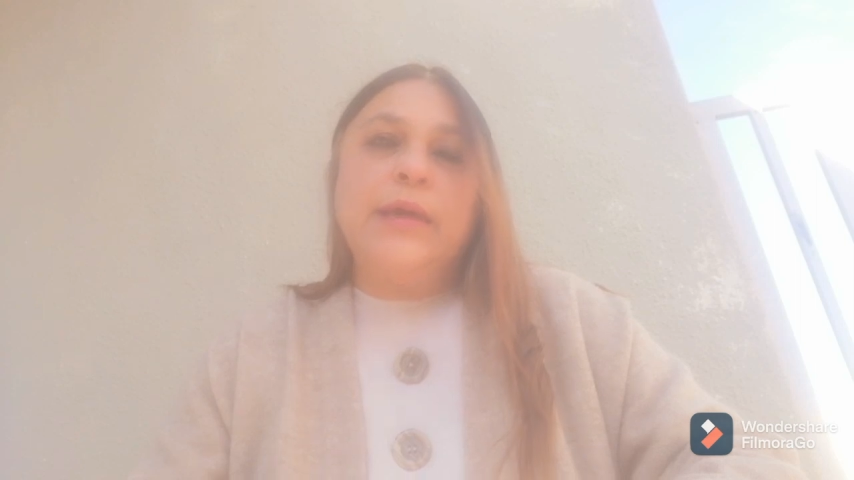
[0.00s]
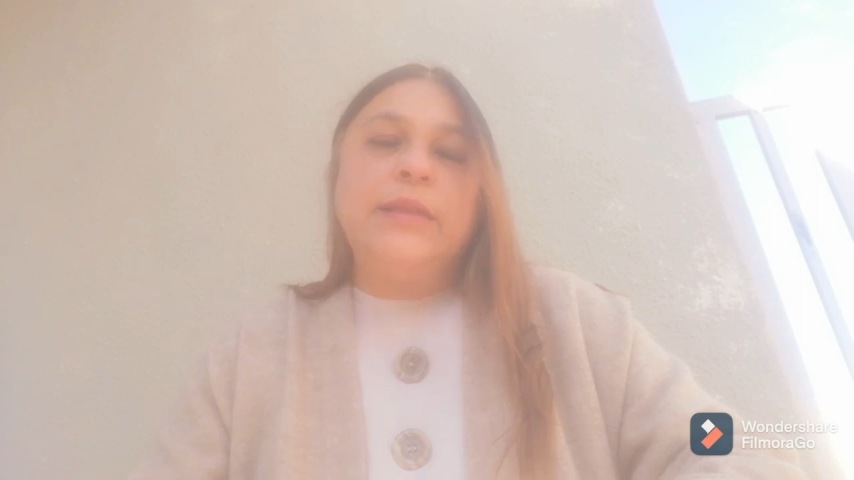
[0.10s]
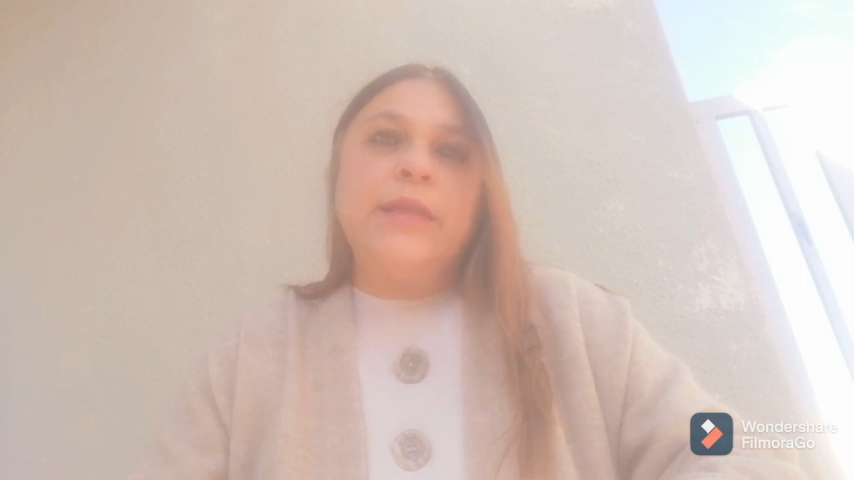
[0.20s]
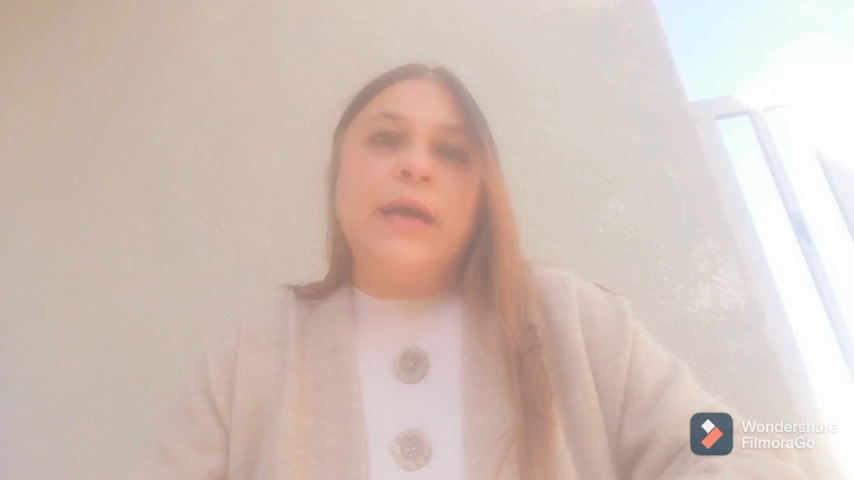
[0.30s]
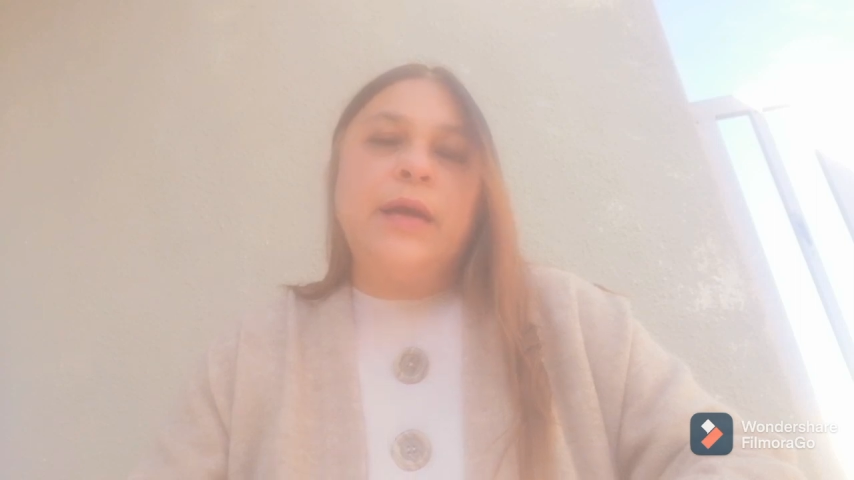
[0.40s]

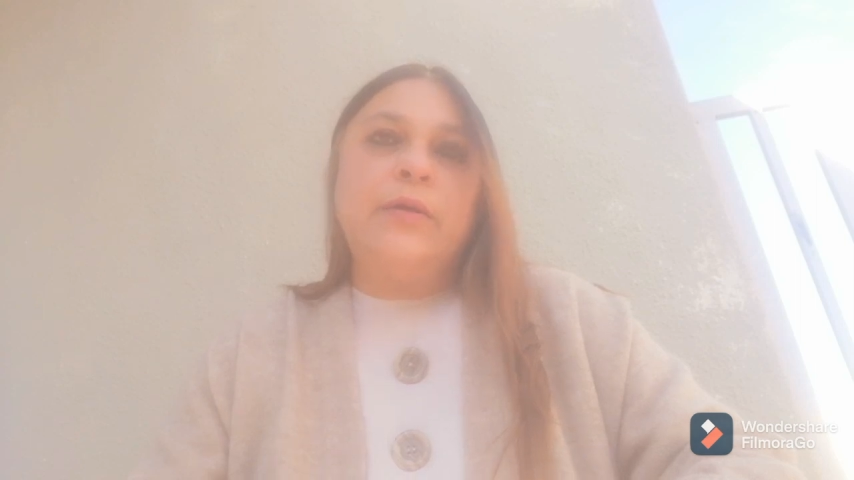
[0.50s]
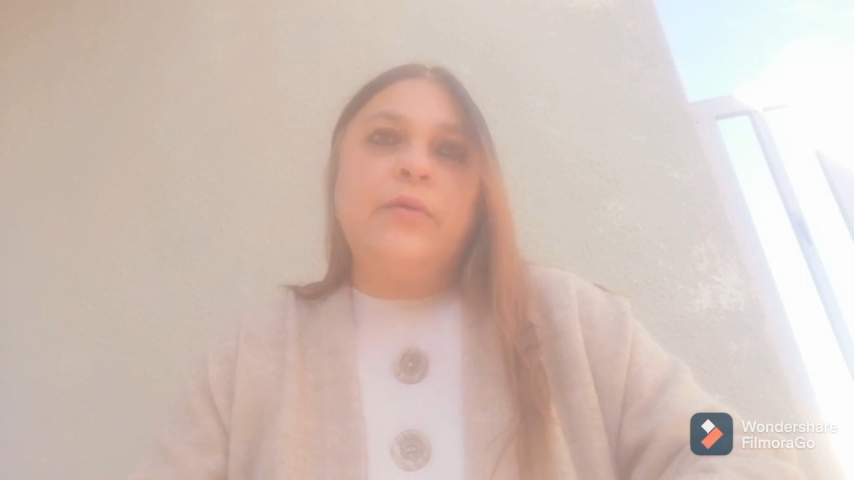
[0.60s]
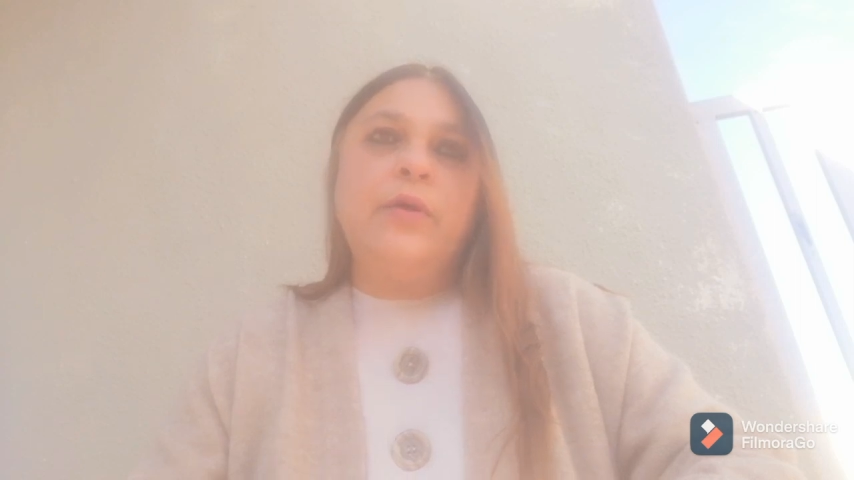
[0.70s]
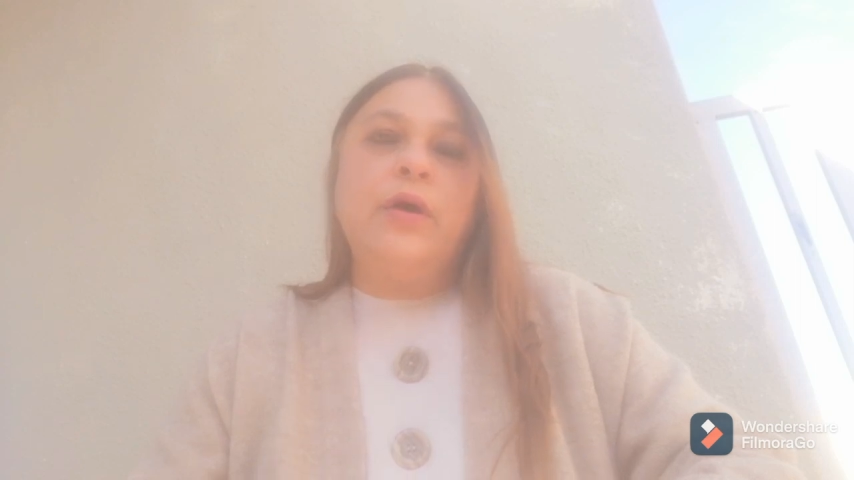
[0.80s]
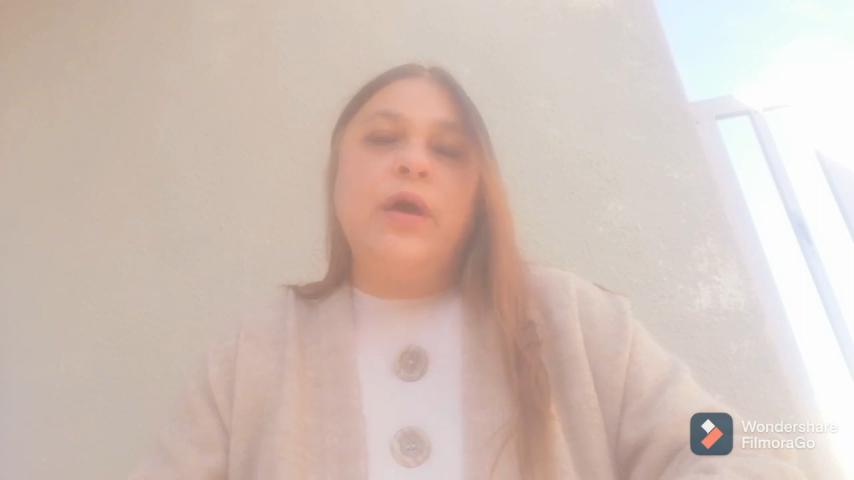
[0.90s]

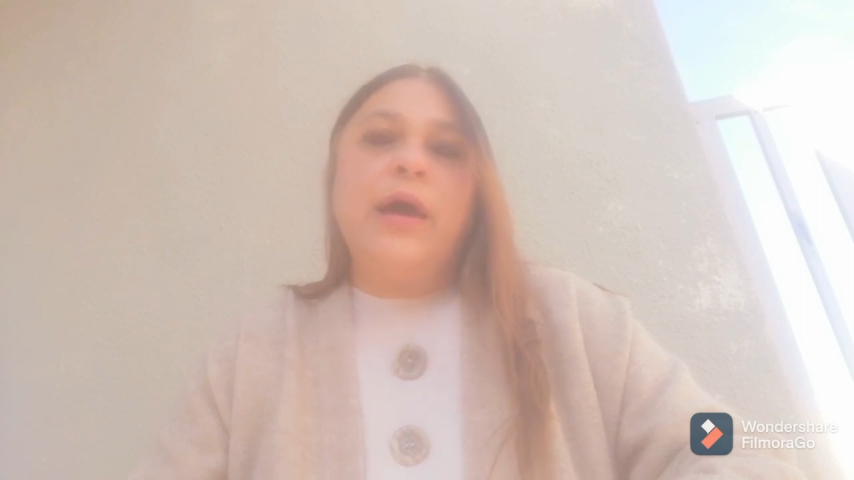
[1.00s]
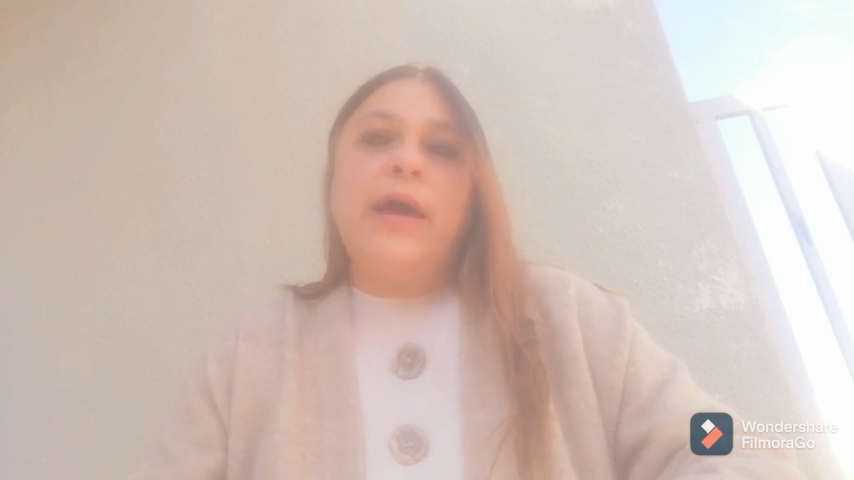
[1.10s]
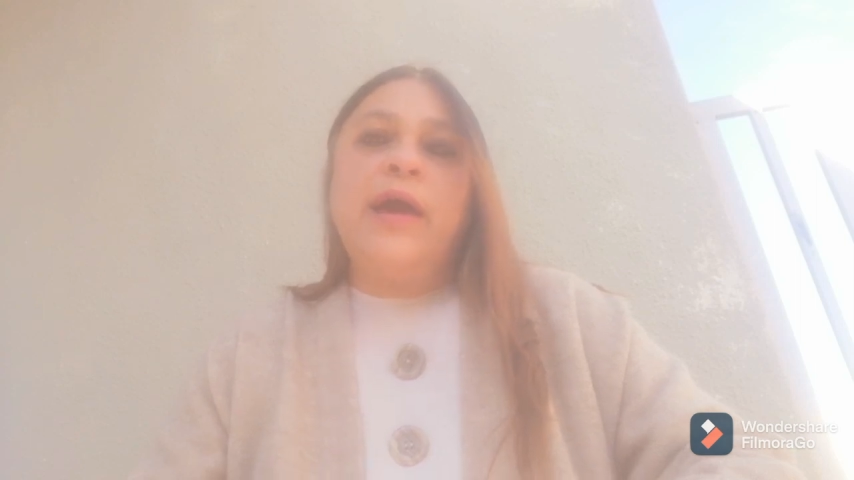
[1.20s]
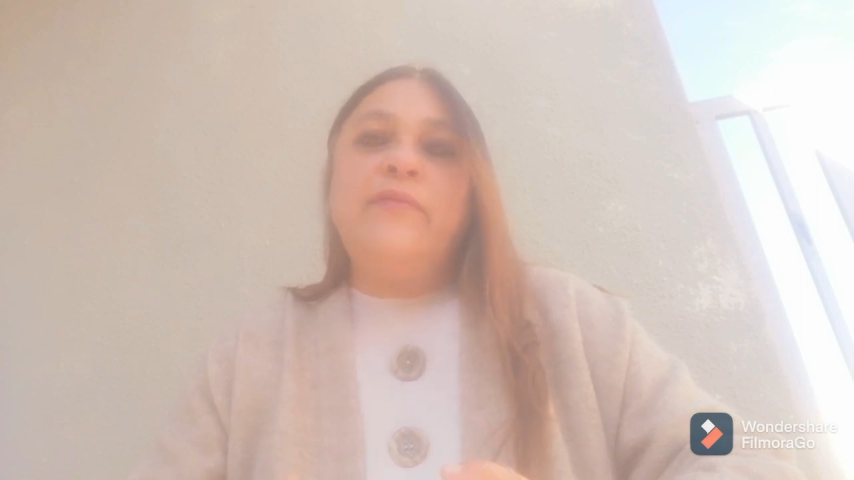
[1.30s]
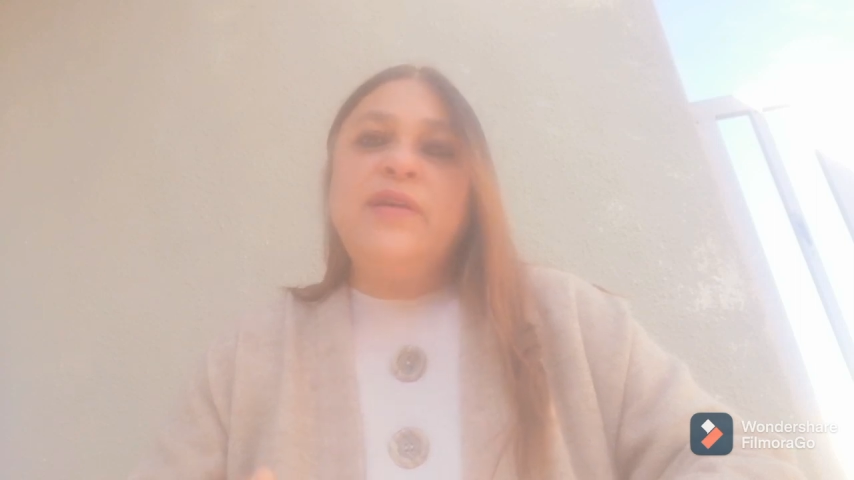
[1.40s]
Now,
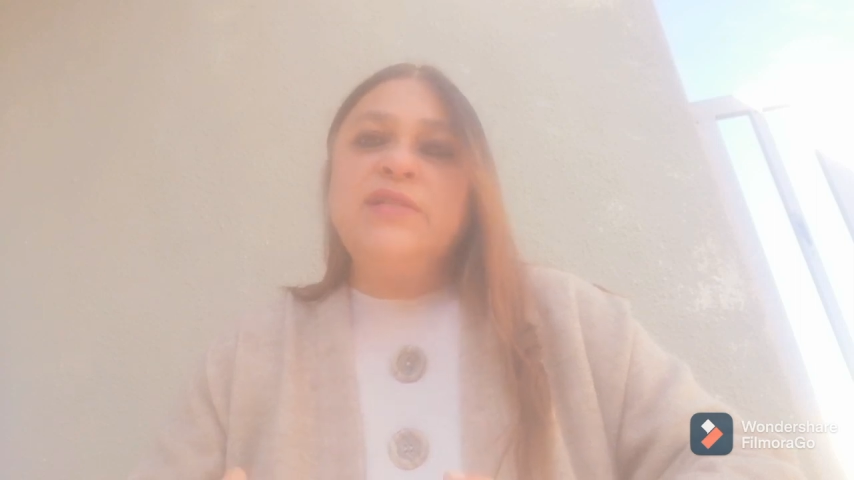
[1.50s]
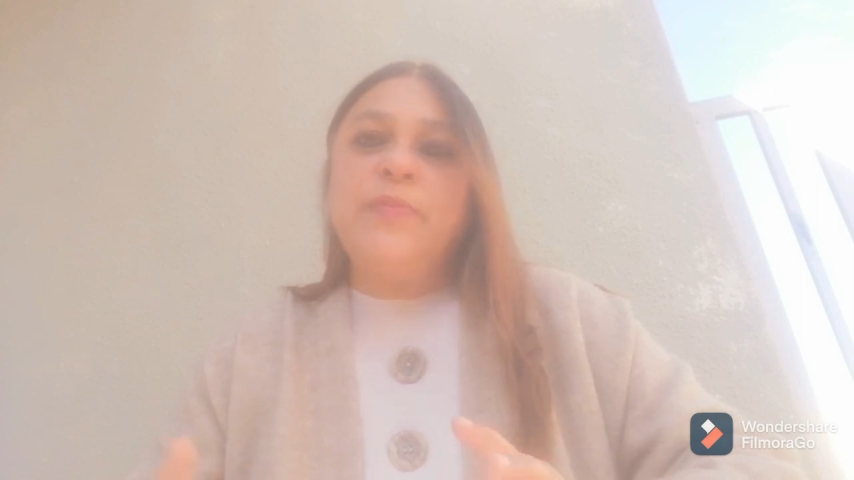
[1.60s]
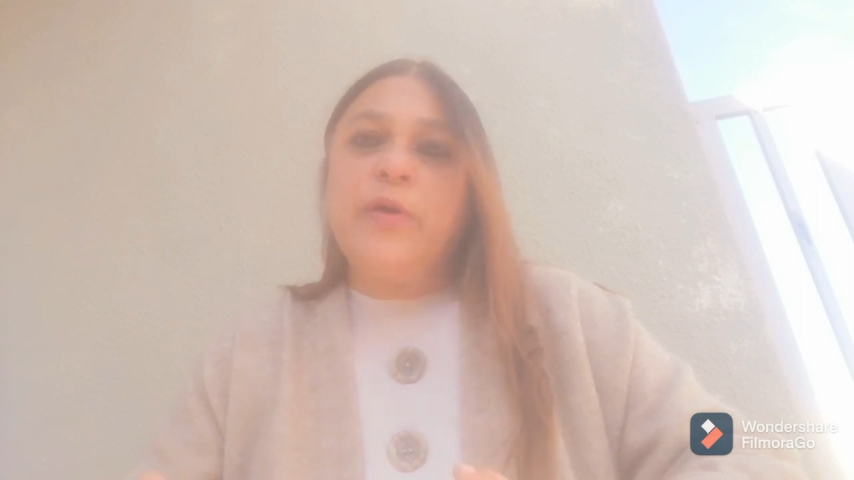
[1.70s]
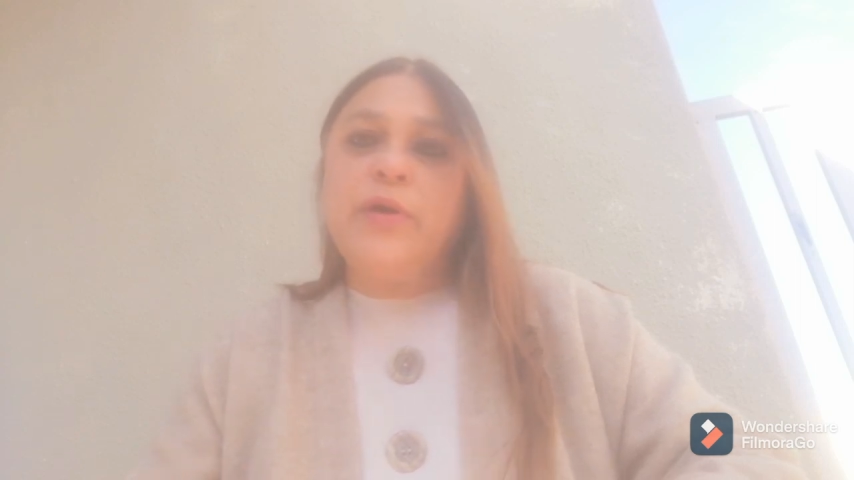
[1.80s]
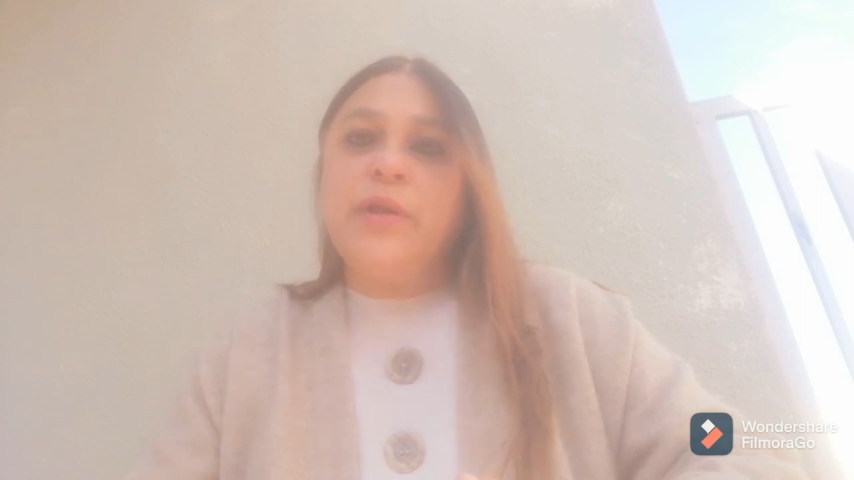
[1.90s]
having
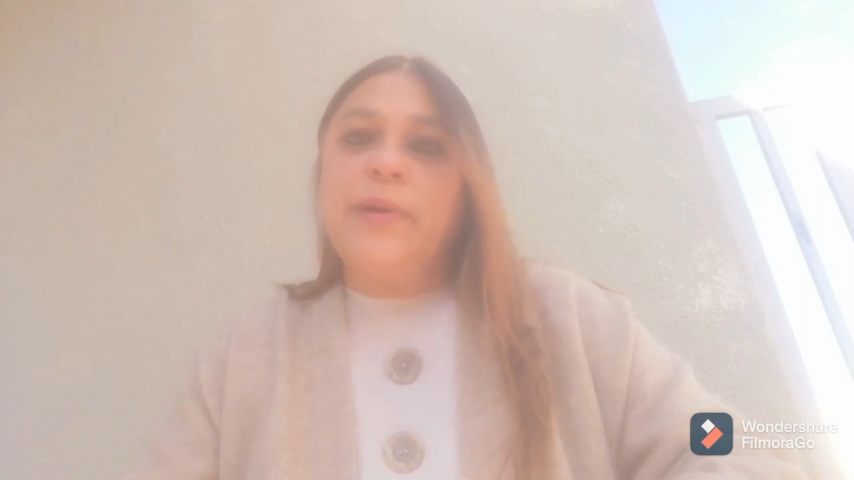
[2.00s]
spoken